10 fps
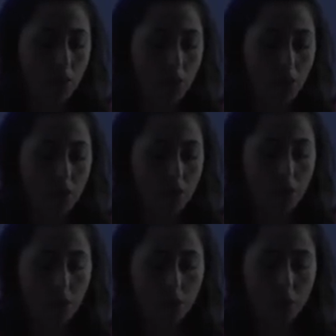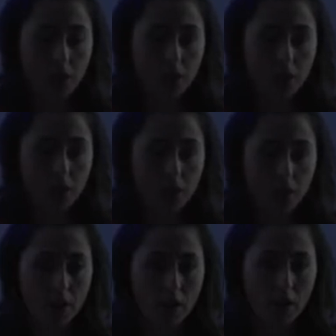we are going
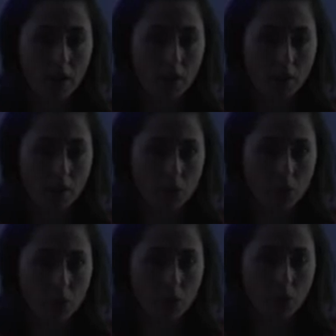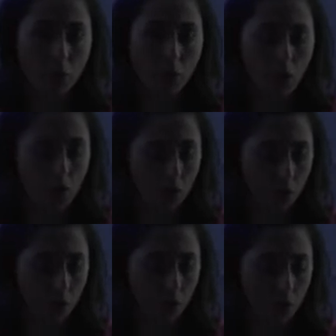um, to go
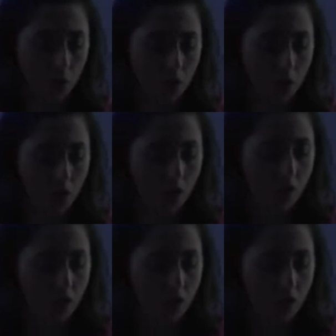through a